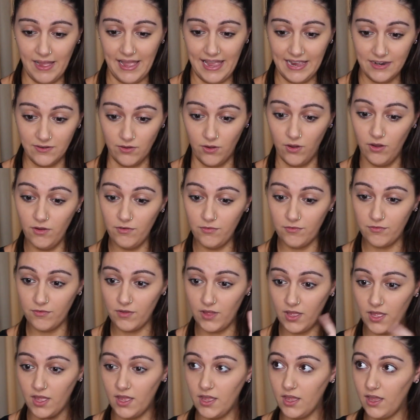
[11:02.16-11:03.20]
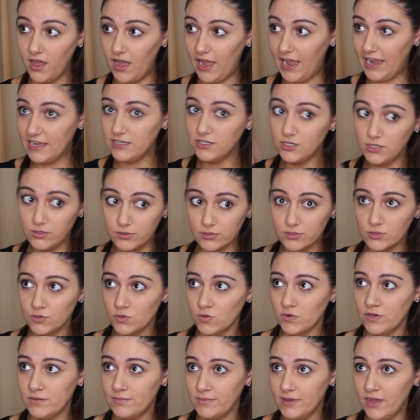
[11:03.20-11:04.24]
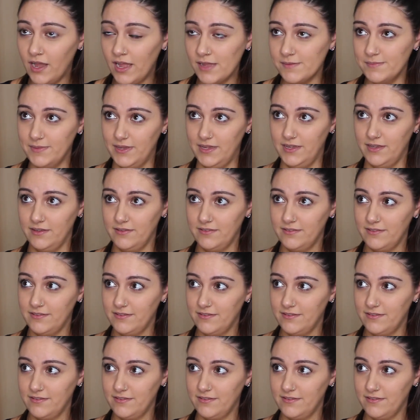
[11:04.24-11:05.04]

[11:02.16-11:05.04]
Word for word: my head off, I had you snoring behind me.